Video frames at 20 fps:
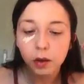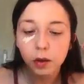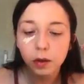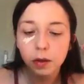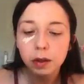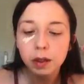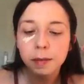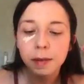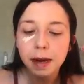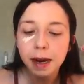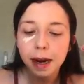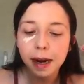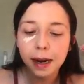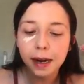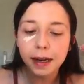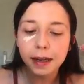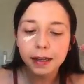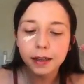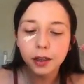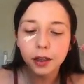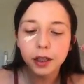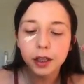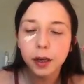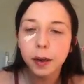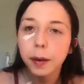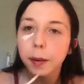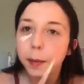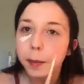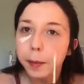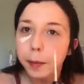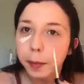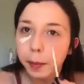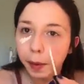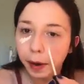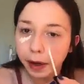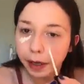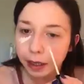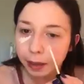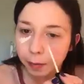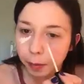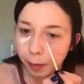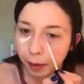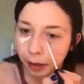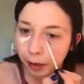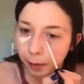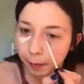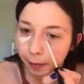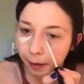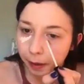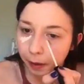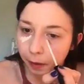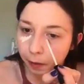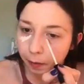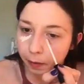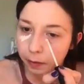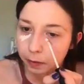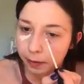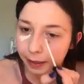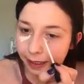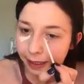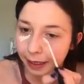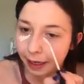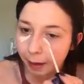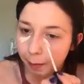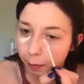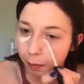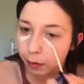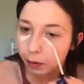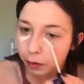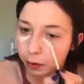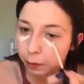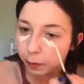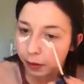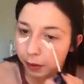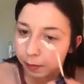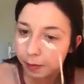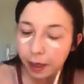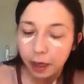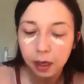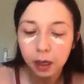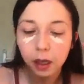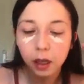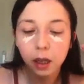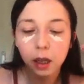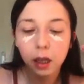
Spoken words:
under my eyes just to brighten them up a little bit, although I don't need that much with me